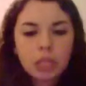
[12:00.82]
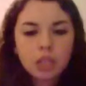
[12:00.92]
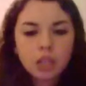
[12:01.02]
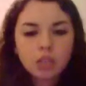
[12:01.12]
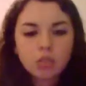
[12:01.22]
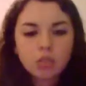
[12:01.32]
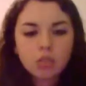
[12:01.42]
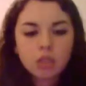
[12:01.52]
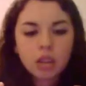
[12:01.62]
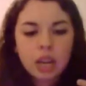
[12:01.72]
get
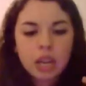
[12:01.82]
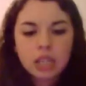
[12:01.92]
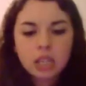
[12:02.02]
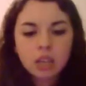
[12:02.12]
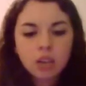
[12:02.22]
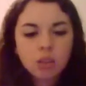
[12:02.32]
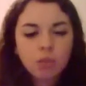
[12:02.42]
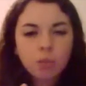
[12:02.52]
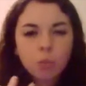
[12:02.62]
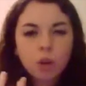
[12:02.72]
an idea
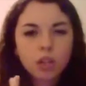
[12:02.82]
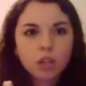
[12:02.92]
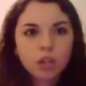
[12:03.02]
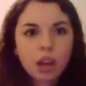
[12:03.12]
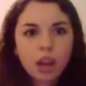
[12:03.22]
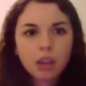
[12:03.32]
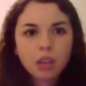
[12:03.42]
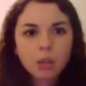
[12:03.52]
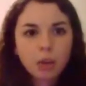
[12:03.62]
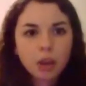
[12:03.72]
of what should I
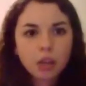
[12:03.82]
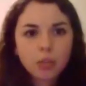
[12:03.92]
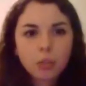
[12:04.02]
expect.